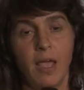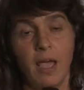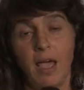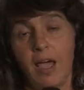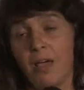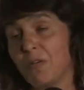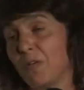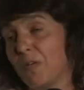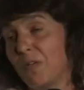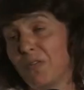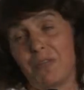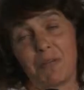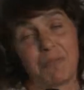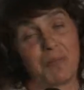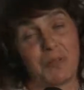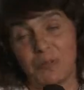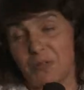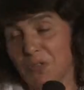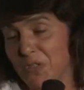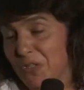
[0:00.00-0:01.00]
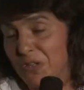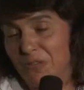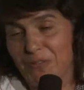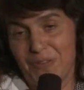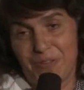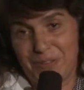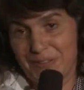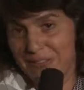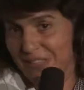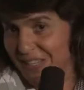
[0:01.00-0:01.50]
I don't know if I'm going to achieve
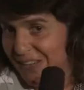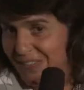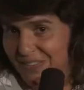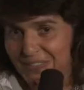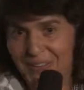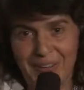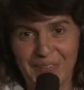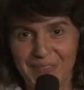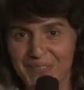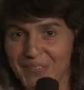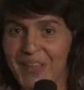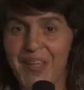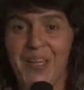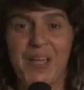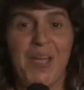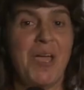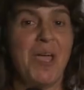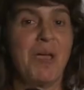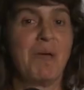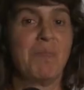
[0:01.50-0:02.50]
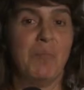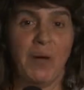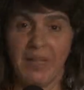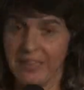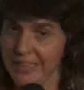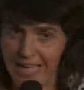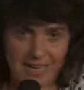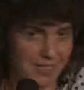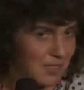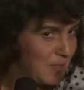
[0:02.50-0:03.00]
in this lifetime,
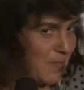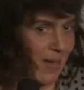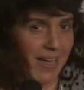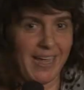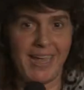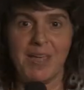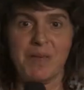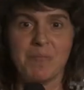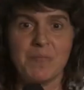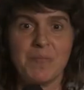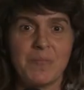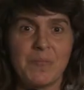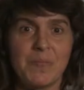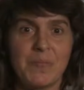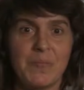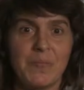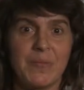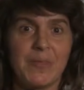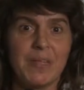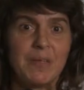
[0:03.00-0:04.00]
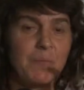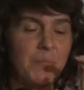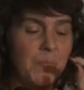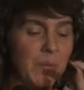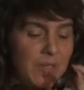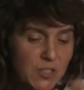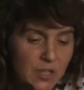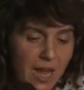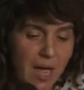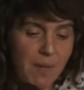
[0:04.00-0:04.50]
but that's my aim.
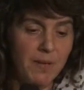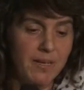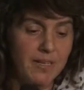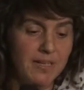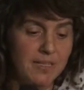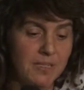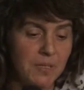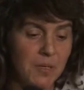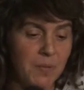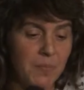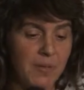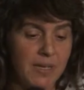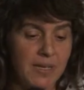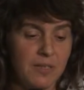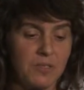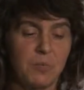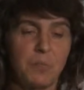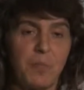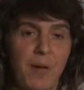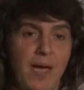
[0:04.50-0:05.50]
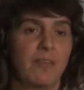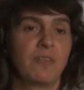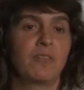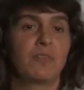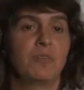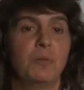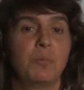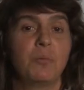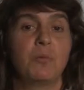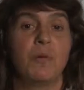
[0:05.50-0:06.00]
But shamanism is a path
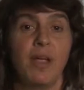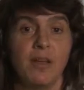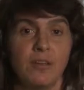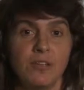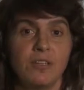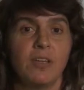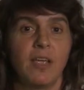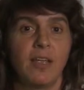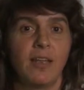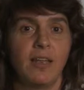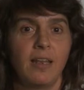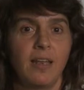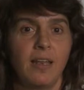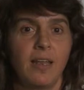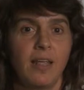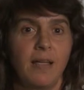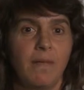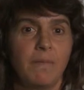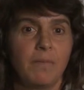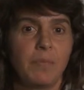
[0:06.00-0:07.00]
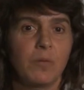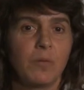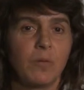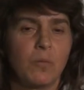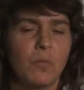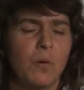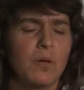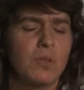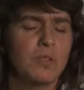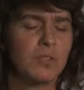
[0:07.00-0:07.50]
of liberation,
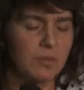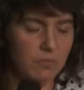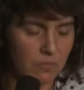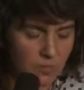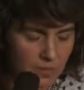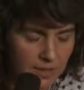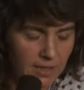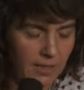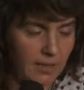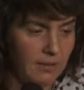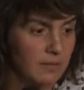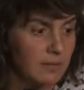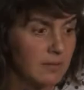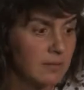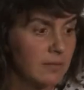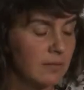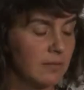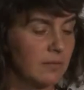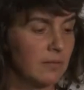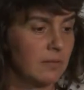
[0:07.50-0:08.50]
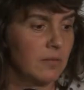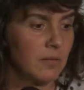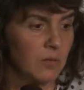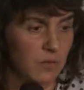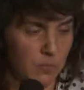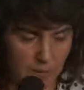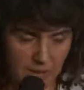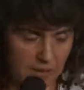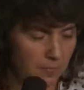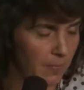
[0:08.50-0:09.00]
which we can
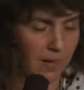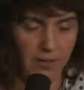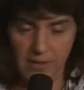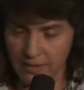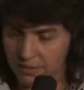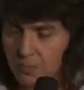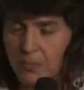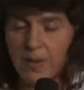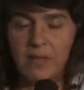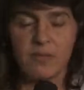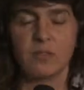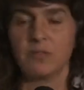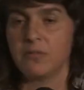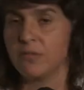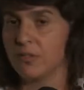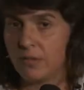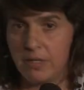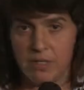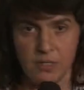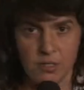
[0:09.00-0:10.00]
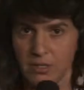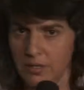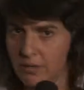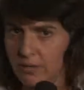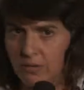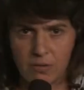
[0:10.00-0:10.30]
speak about other paths of liberation.